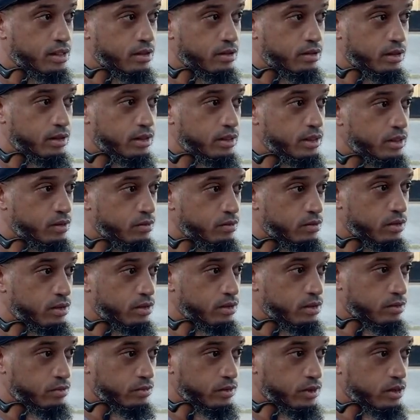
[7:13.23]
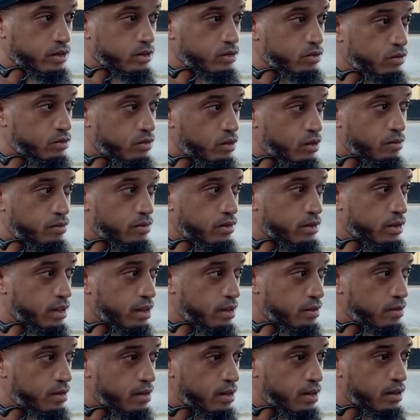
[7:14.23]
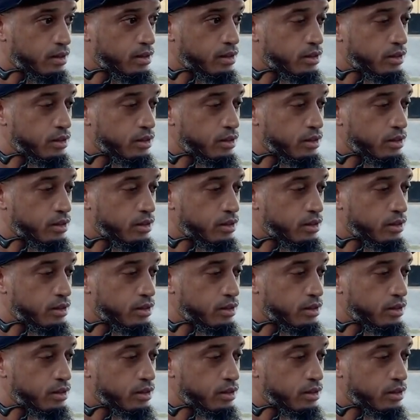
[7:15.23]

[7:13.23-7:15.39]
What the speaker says: initially when the school opened up